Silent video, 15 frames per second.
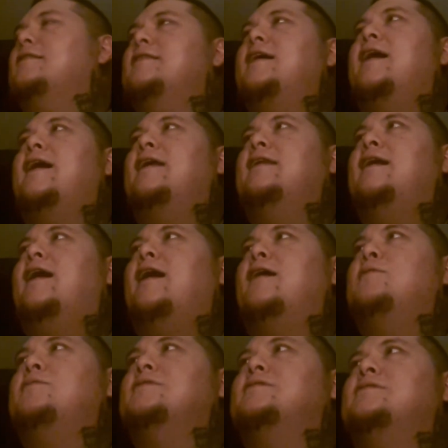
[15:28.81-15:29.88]
that I
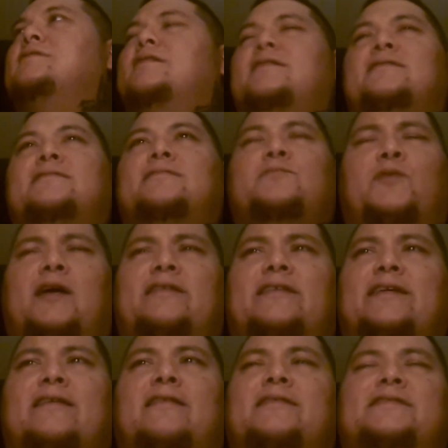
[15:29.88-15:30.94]
was, and why I
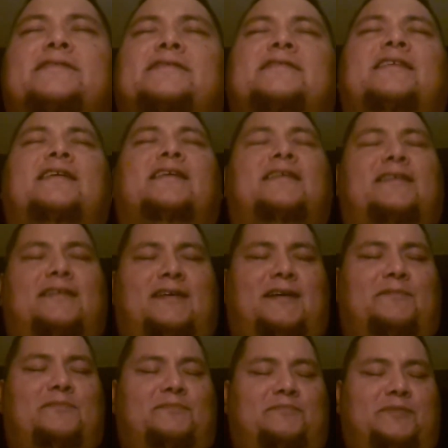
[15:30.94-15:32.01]
like oranges,
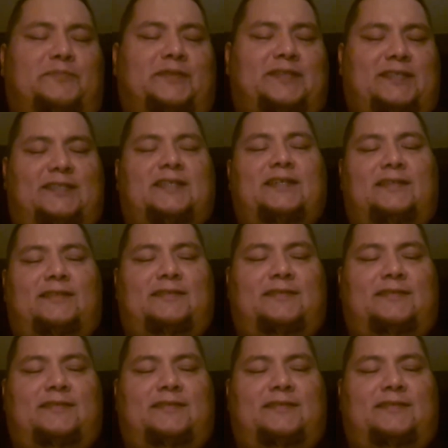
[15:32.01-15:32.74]
I would sit